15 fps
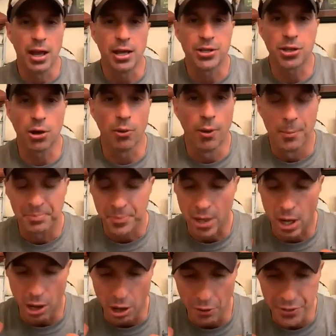So
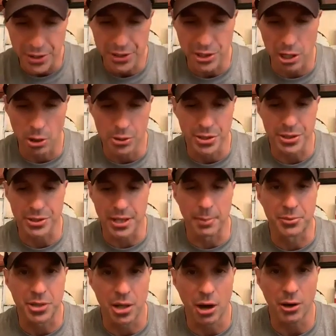all these coaches
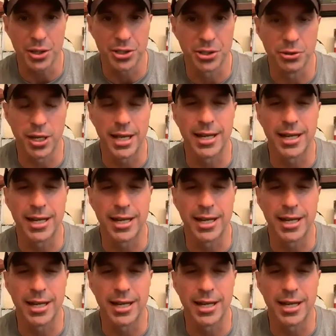I'm talking to,